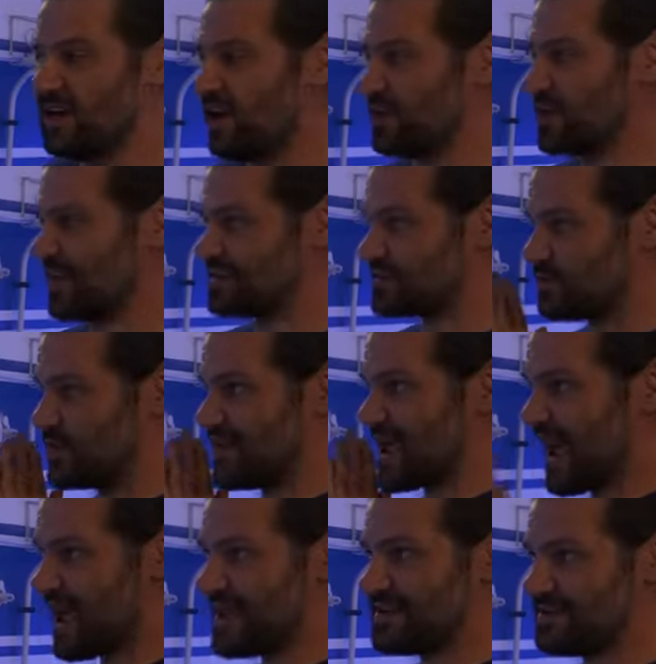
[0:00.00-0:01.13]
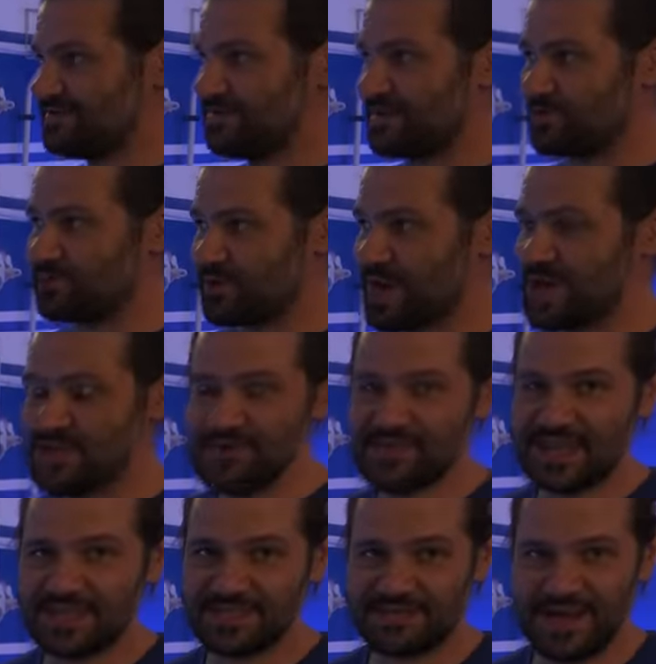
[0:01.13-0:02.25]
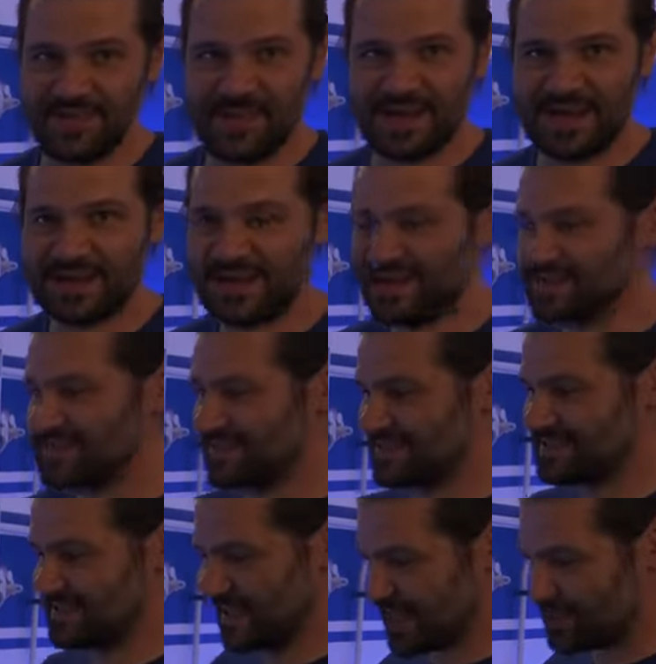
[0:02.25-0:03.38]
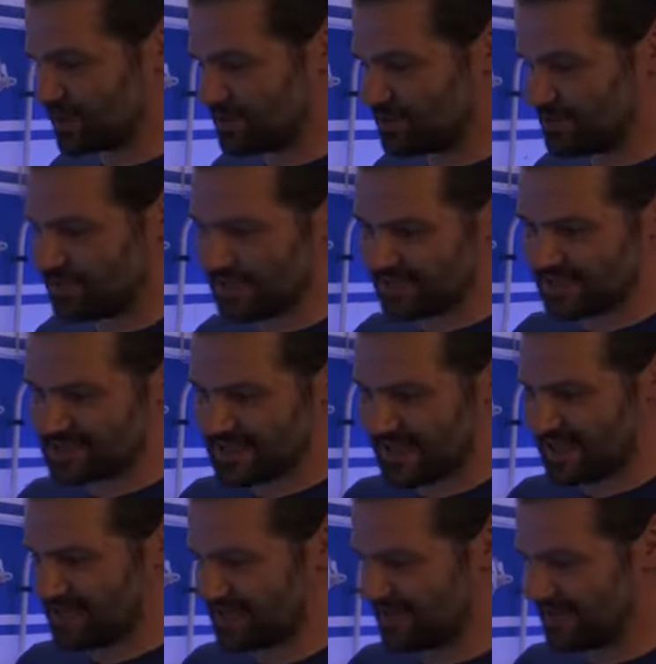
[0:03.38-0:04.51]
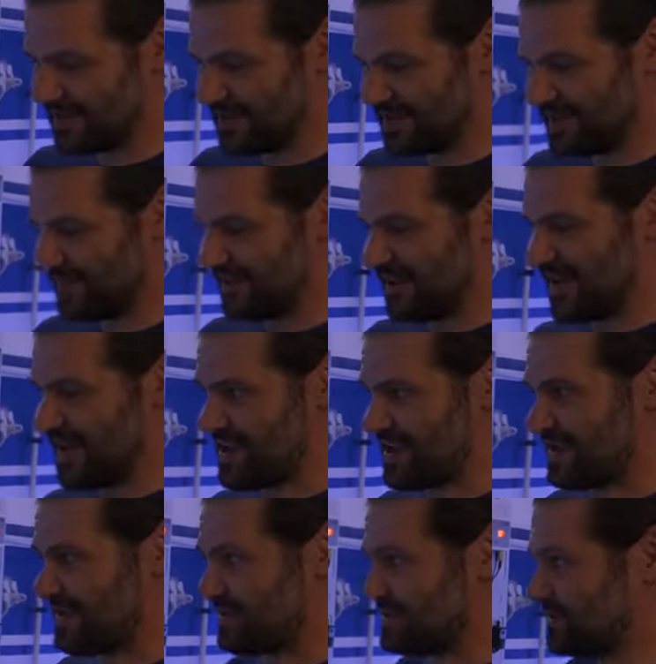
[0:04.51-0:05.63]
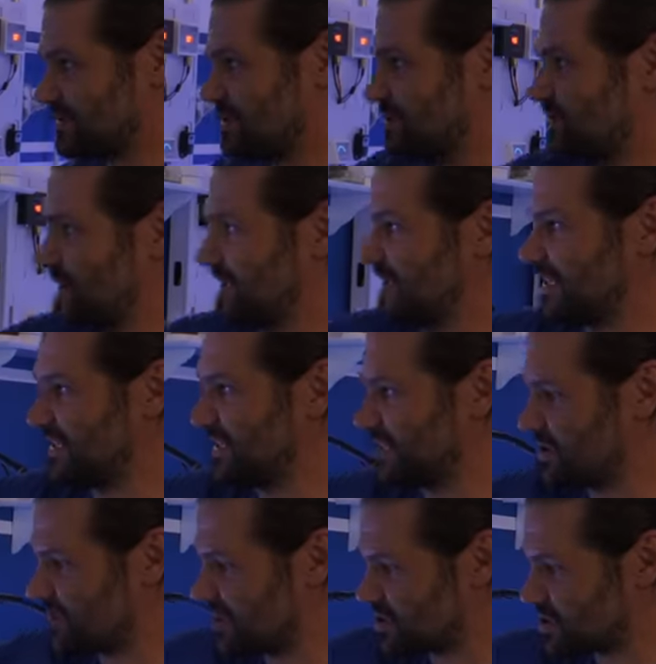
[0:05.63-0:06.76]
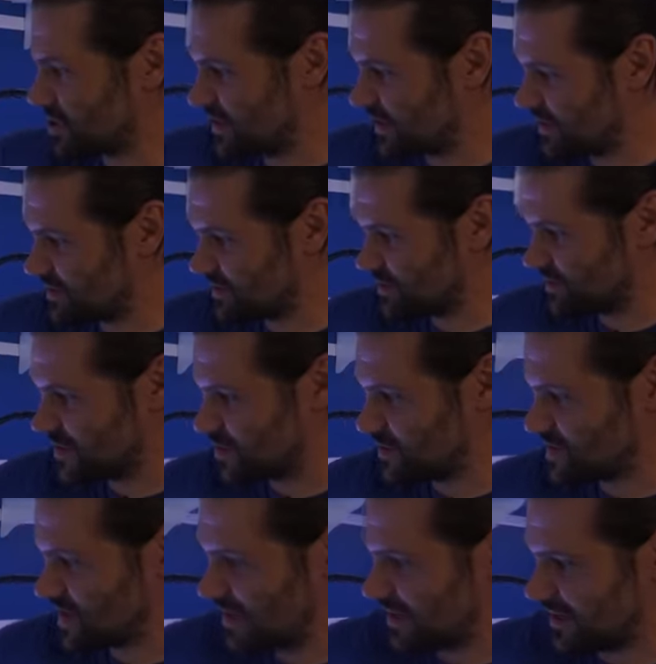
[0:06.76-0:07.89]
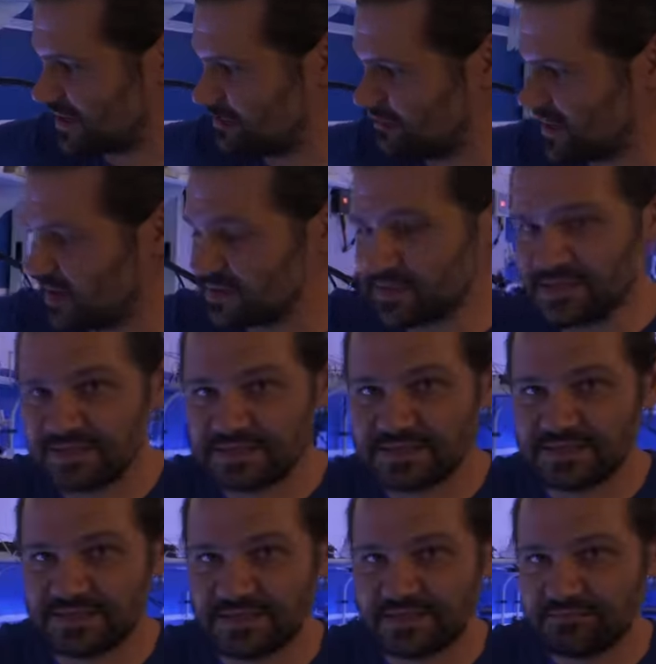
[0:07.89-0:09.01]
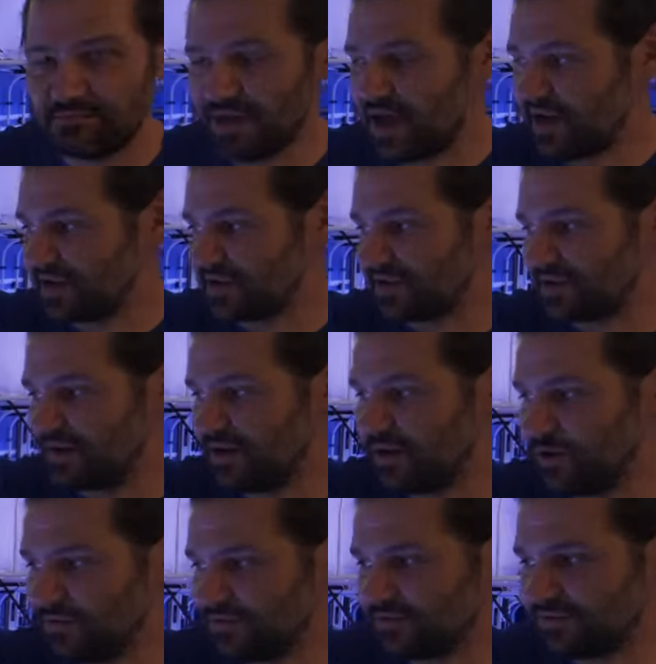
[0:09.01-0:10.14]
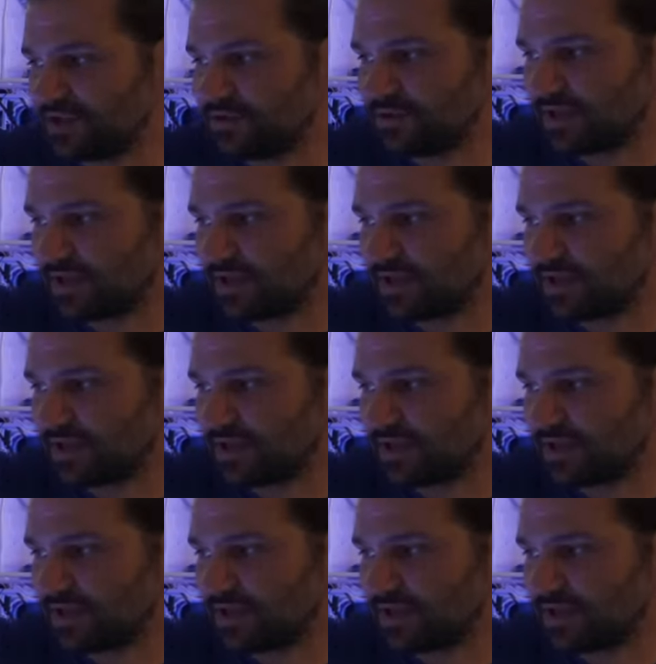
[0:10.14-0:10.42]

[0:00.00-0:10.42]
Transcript: Okay, so we have the brand new Kessil AP9X set up on the Euphyllia tank. And, you know, we had to get a little bit tricky with some gooseneck and mount it to the back overflow